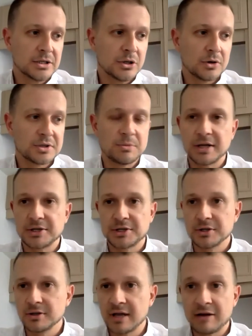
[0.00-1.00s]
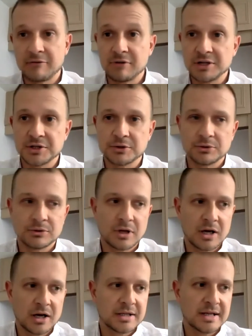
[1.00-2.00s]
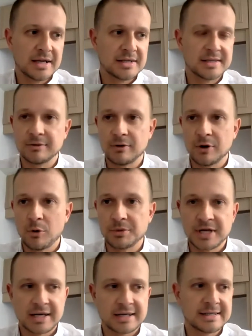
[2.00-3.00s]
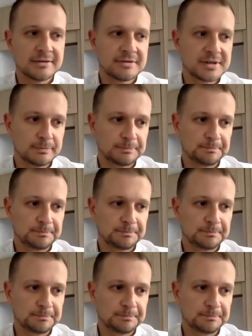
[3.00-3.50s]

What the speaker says: not to mention their regional net zero objectives.